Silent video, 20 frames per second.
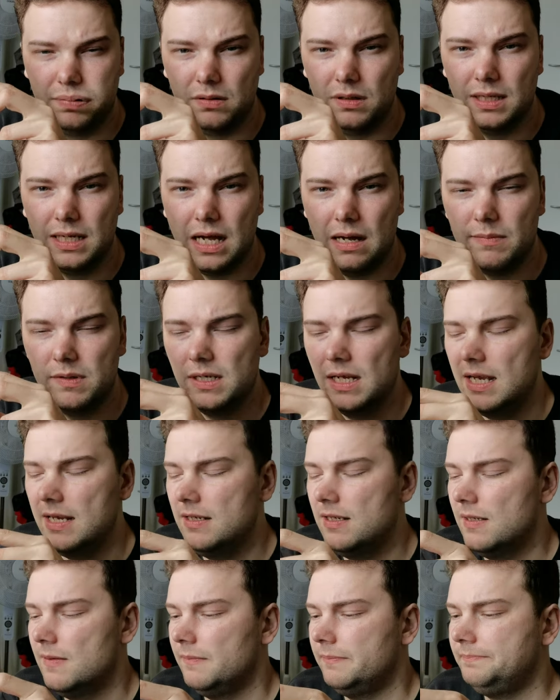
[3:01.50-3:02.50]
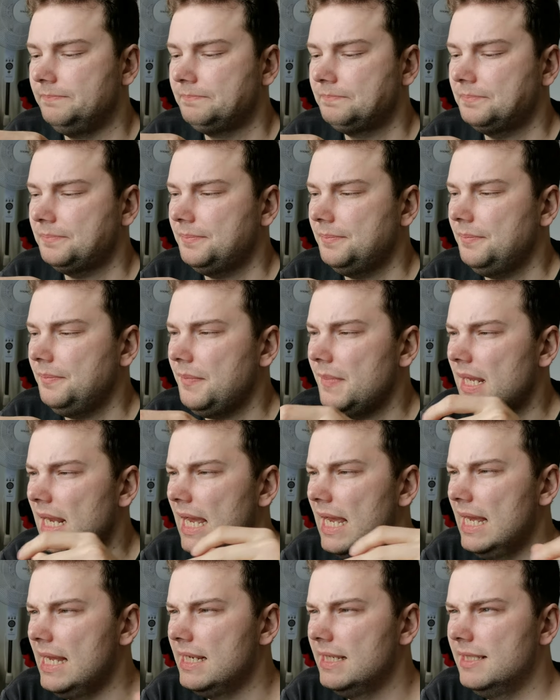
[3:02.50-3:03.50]
polycarbonate
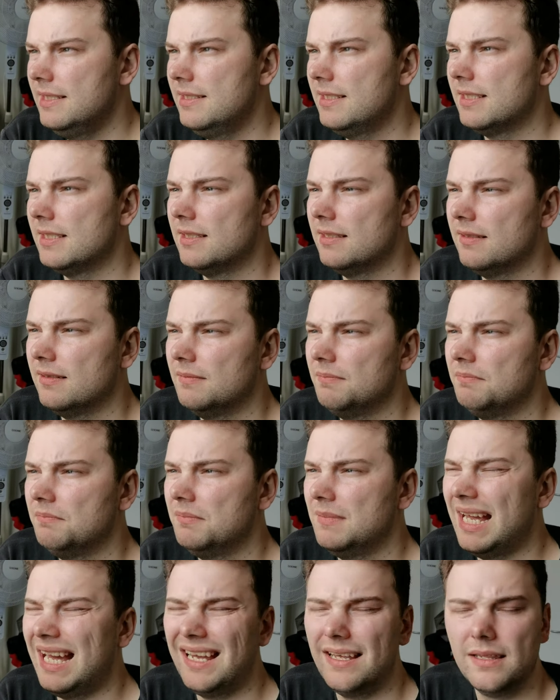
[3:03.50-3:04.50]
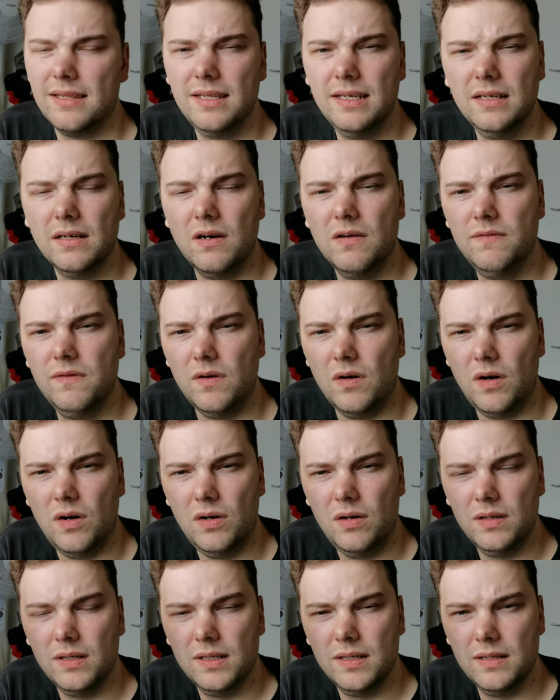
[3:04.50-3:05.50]
and um, yeah, I think
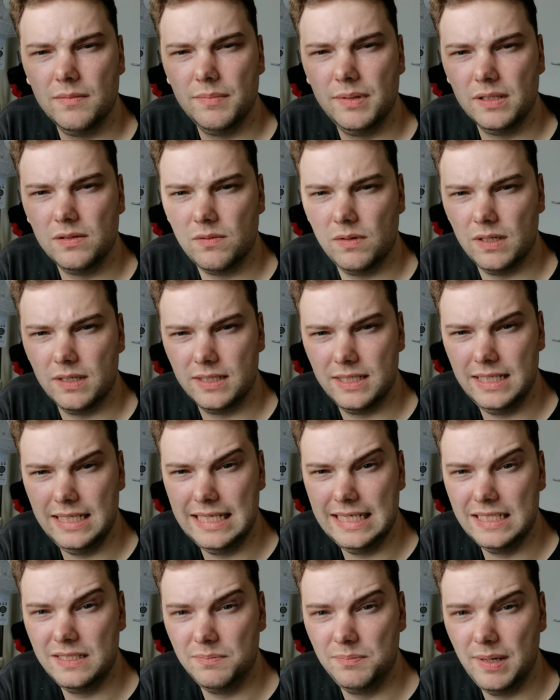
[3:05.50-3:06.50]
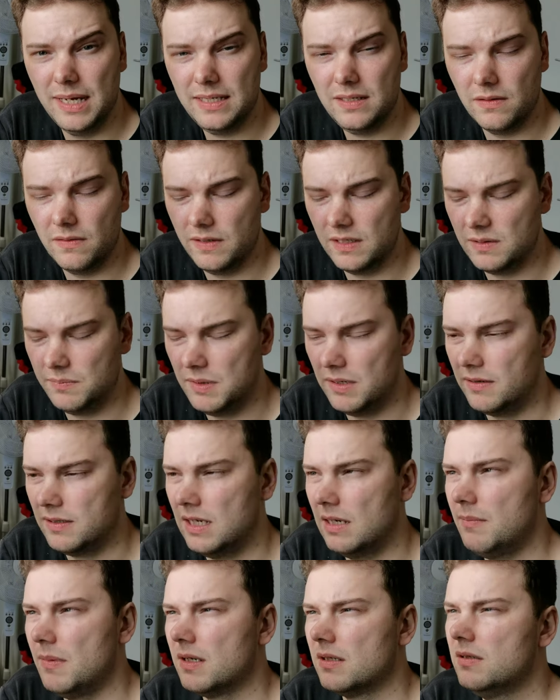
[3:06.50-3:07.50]
overall the build quality is better on the Xperia
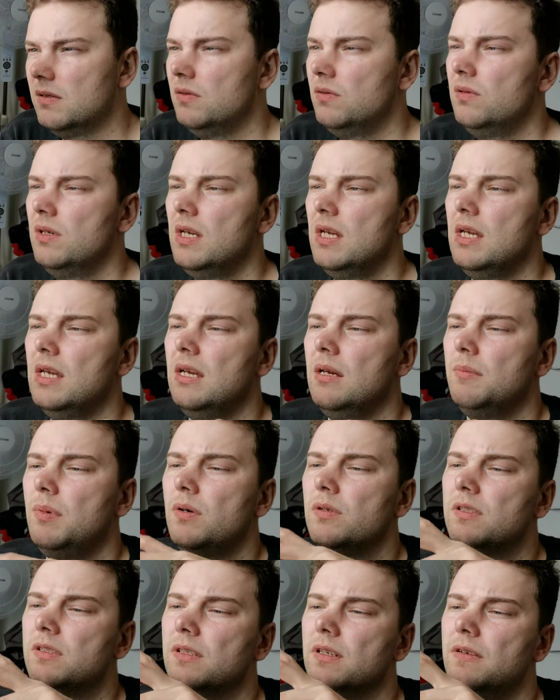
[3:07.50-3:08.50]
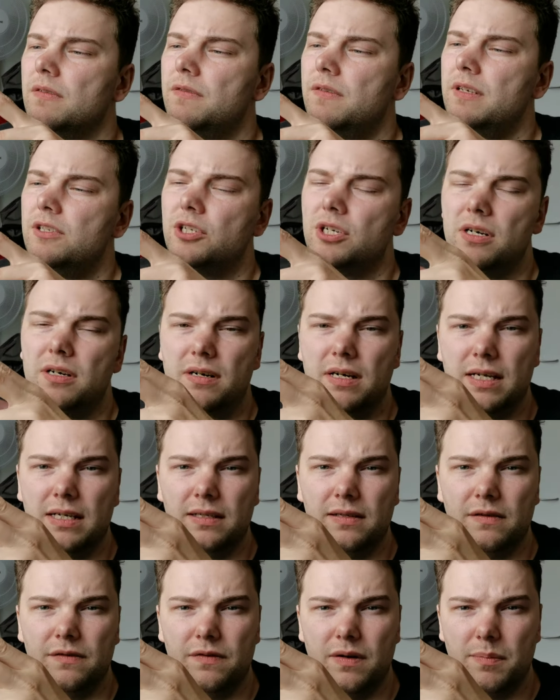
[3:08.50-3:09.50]
10 Mark II. Both feature a
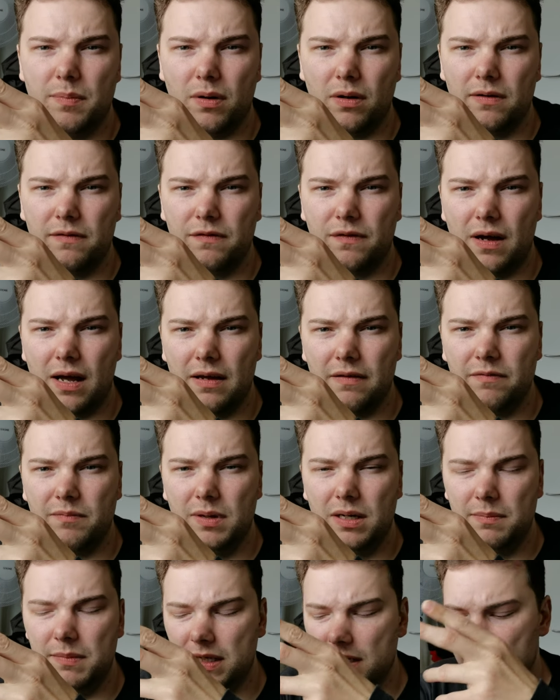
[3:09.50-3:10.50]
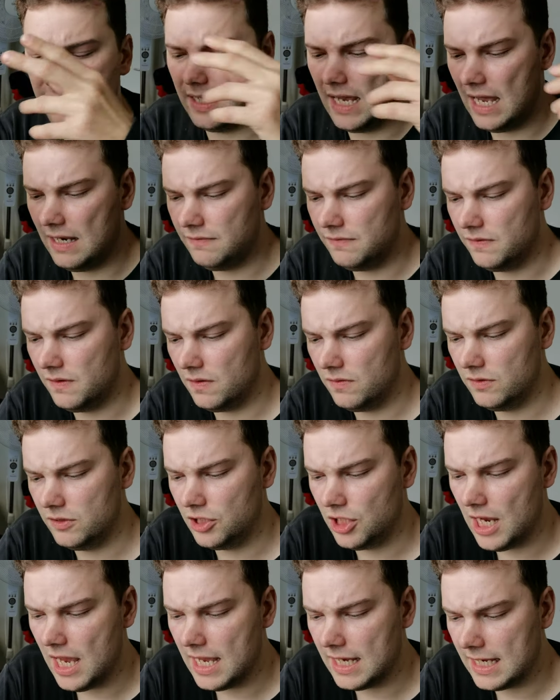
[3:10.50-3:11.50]
3.5 millimeters headphone
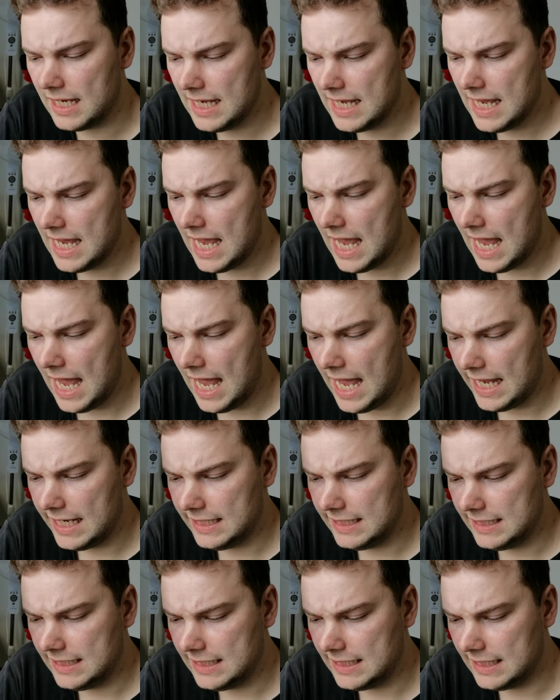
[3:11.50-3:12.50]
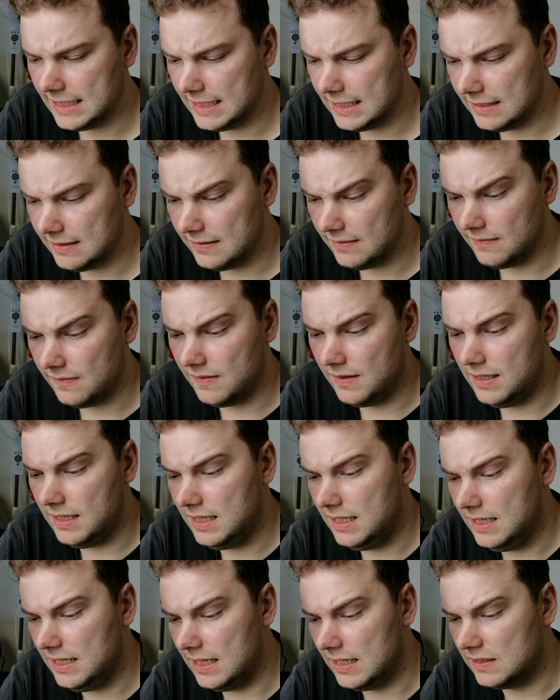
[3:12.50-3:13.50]
jack, and uh,
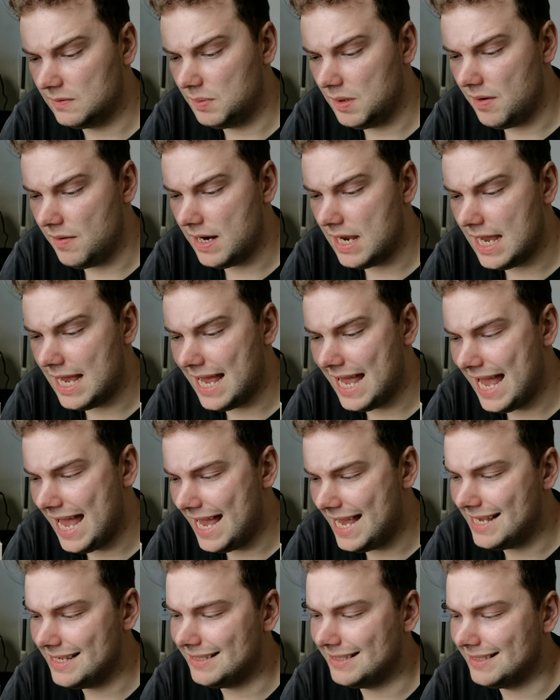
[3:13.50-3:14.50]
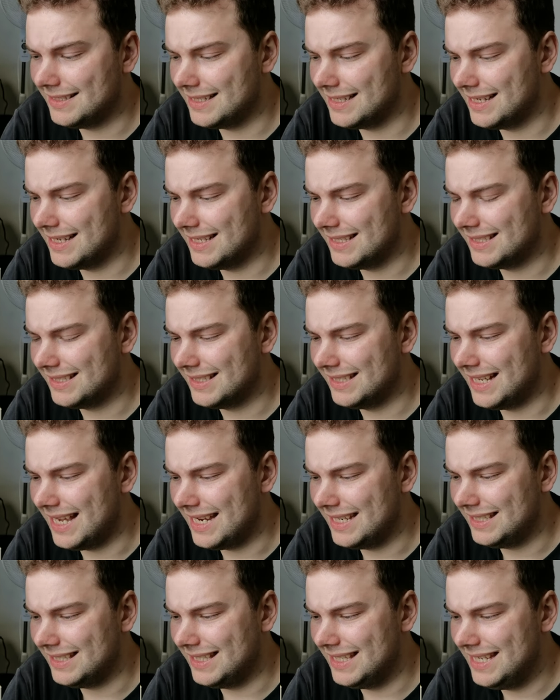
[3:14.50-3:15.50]
the Xperia has a
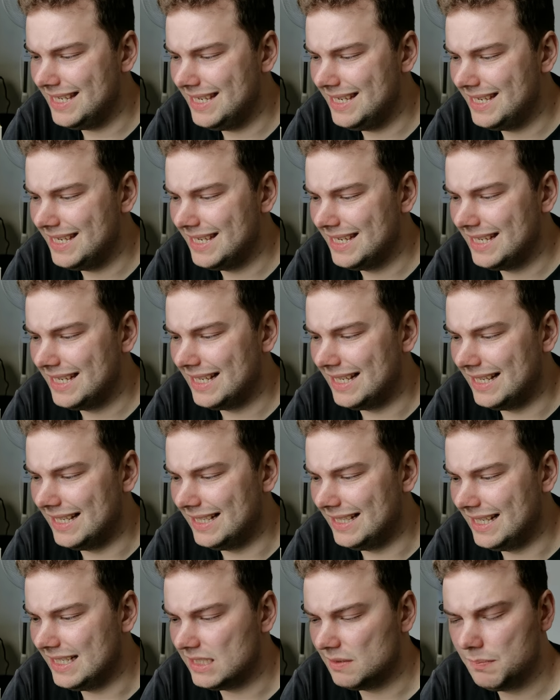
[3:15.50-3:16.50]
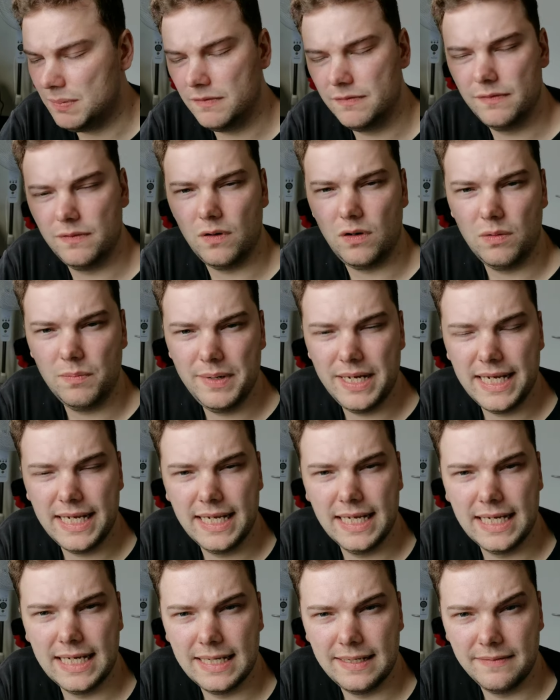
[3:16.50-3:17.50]
slightly uh, less
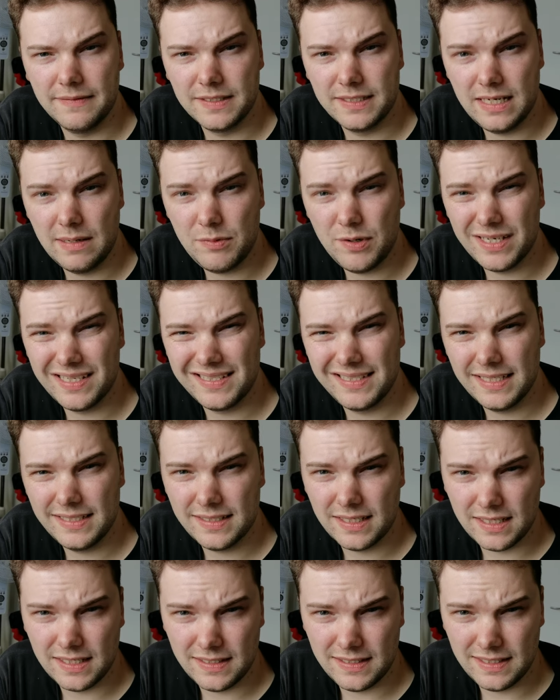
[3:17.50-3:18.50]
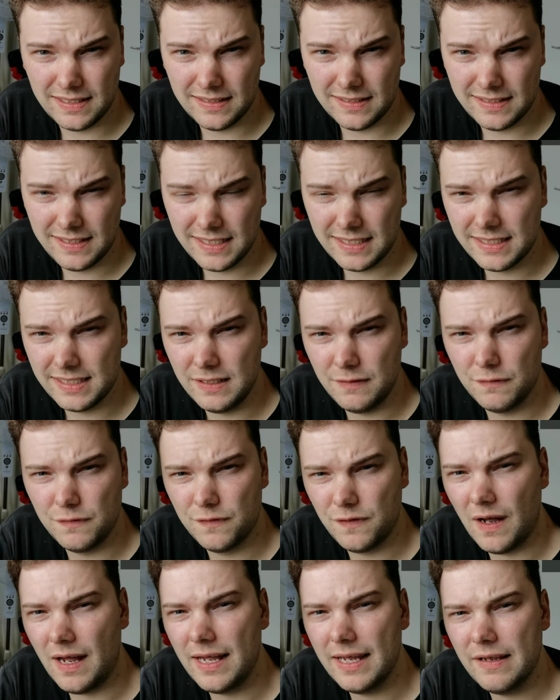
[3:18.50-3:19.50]
performing uh, Snapdragon
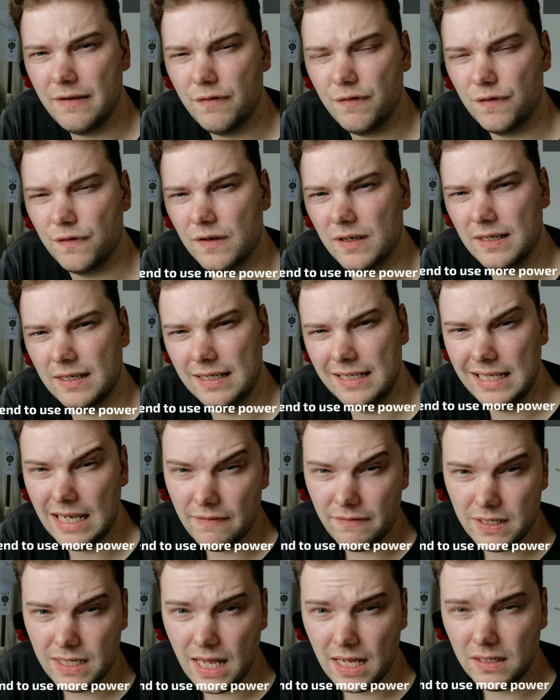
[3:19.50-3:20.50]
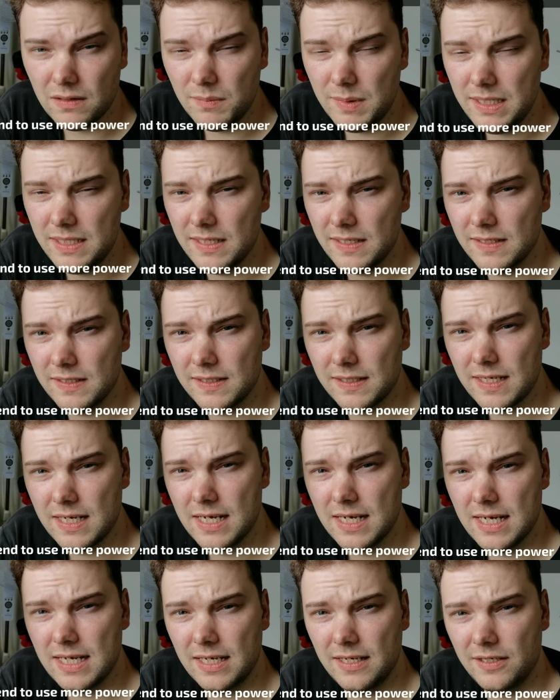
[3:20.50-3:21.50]
665 uh, 11 nanometers
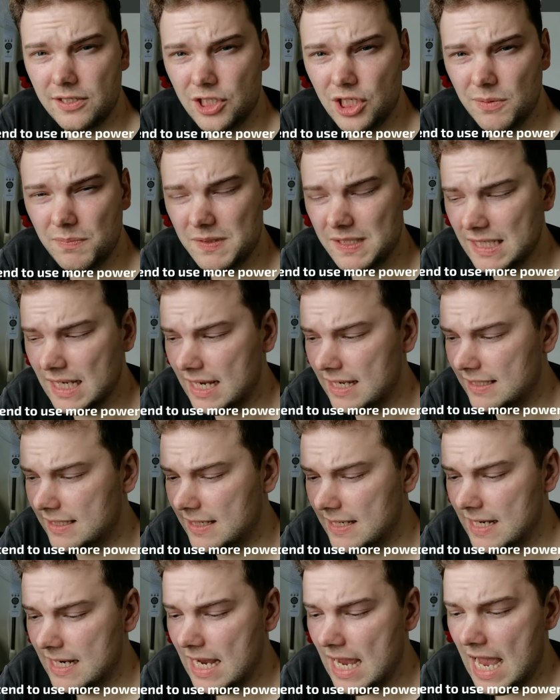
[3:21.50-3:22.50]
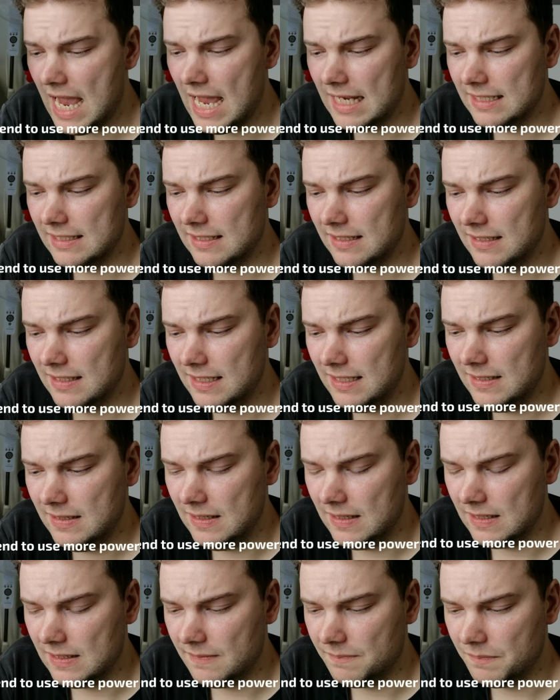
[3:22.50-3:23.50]
uh, chipset and
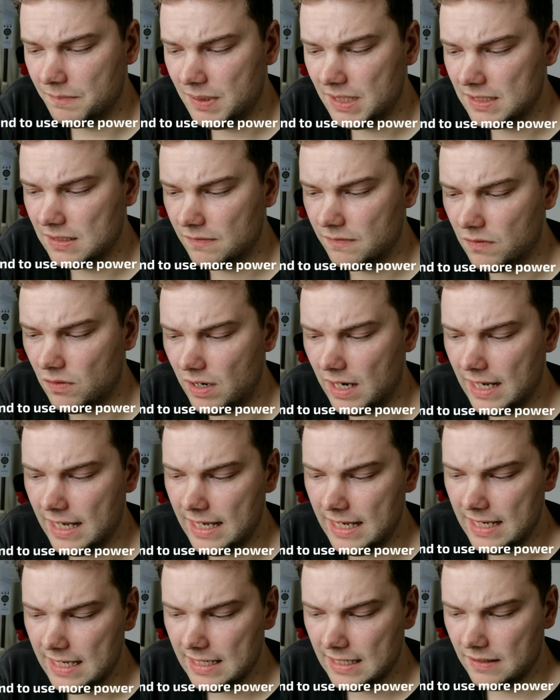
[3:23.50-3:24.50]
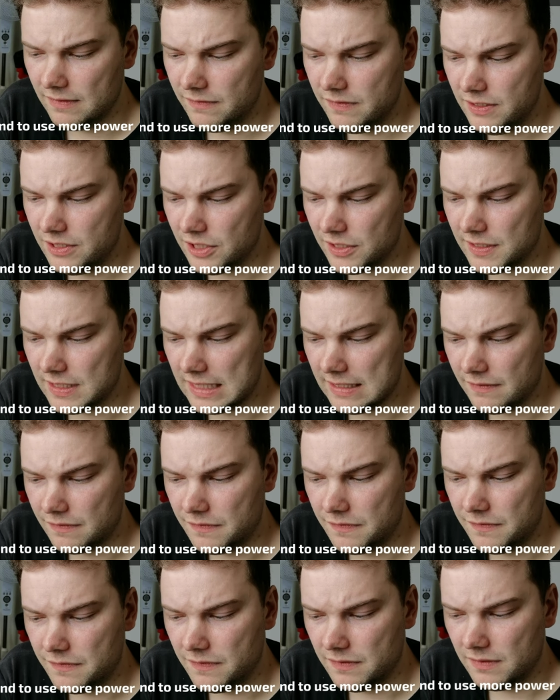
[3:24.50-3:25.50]
the um, Pixel 4a features a uh,